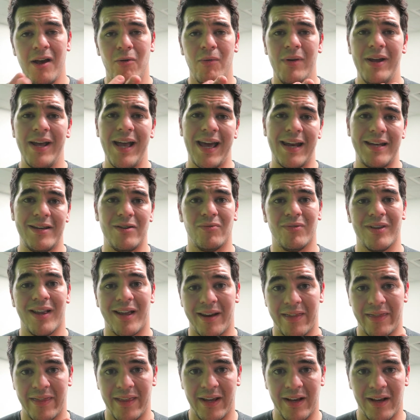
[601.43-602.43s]
We gotta do a
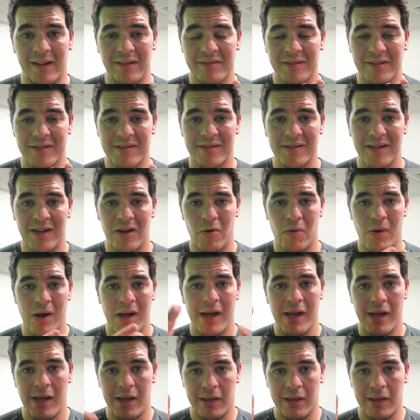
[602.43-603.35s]
lot of things. So